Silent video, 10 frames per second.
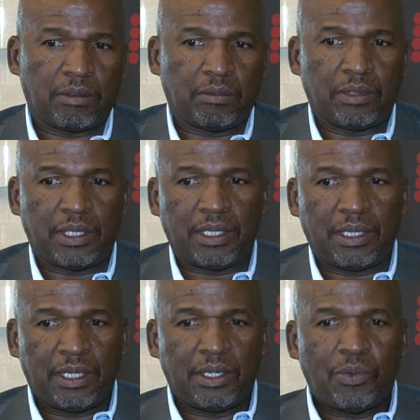
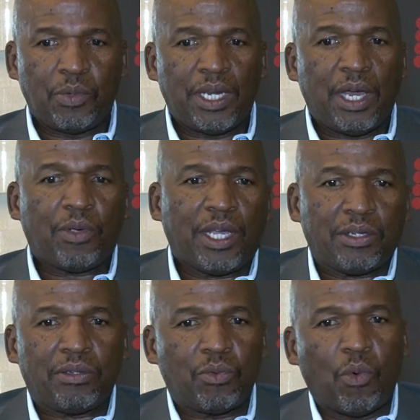we now
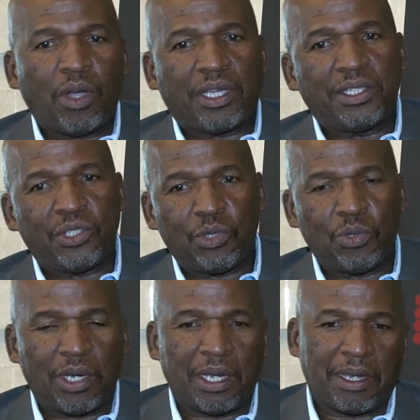can walk
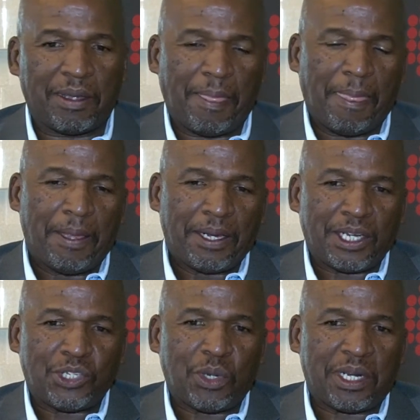into
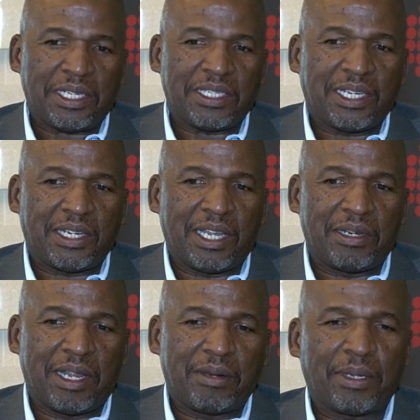restaurants
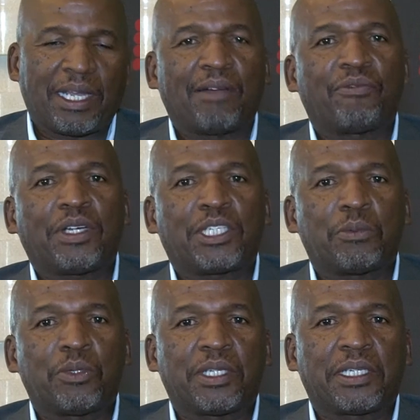and be
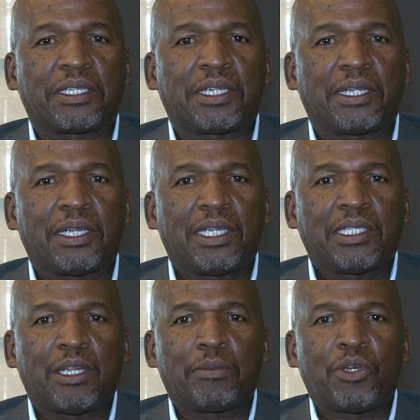comfortable that
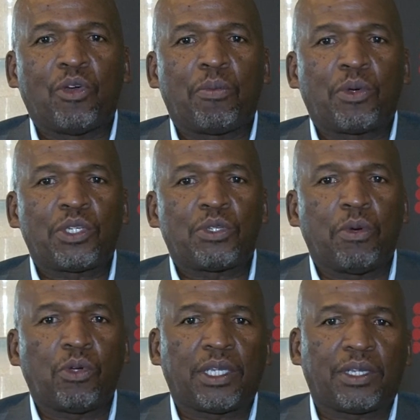there'll be nobody
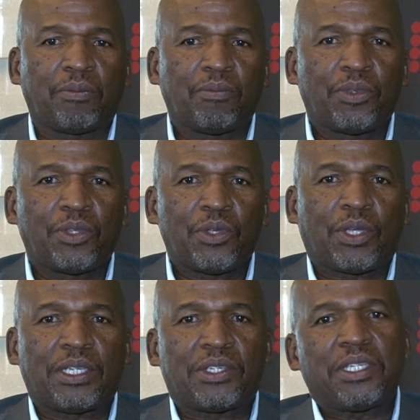smoking. You
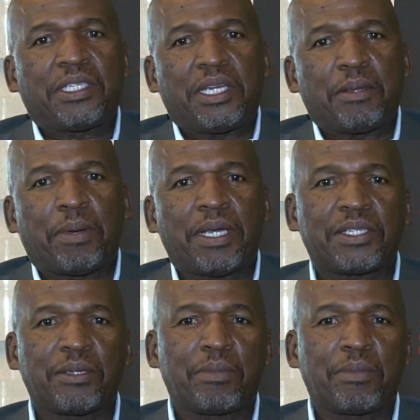can sit in a bus and be